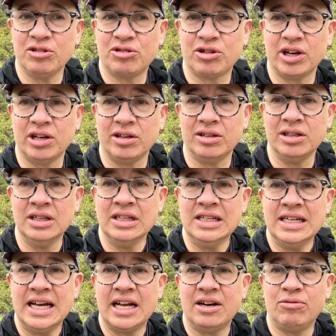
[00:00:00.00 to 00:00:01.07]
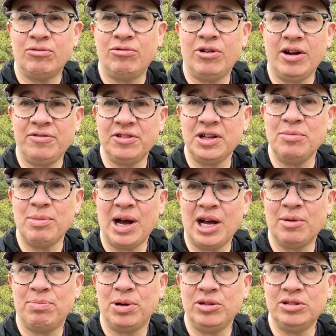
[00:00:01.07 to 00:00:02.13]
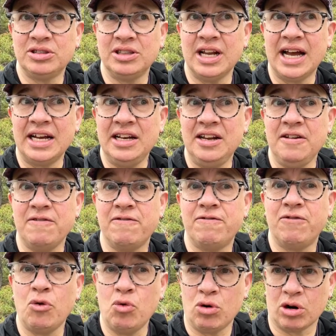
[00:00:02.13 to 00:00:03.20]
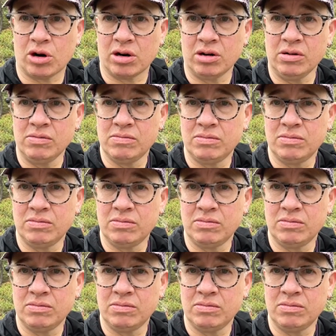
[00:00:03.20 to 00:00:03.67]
Trail at a roughly milepost 94,